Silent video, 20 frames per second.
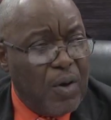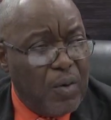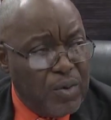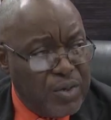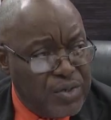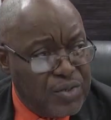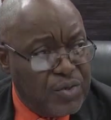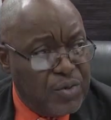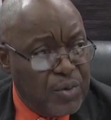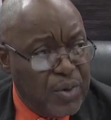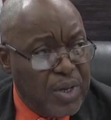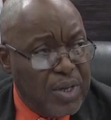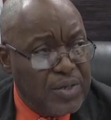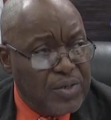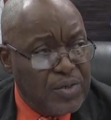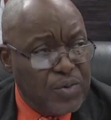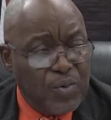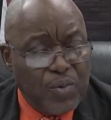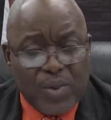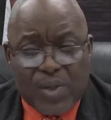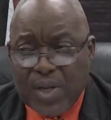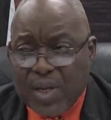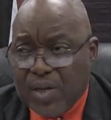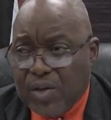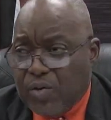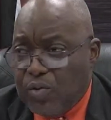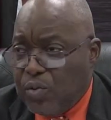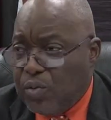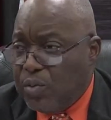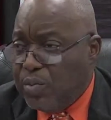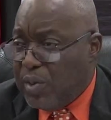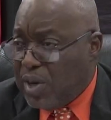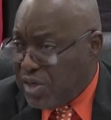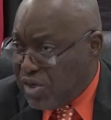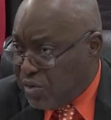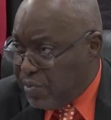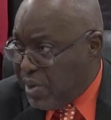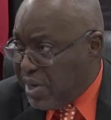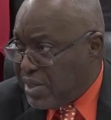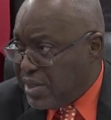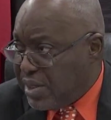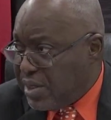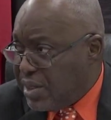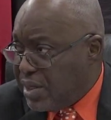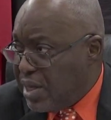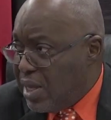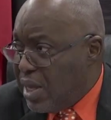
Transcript: our students who can do much better,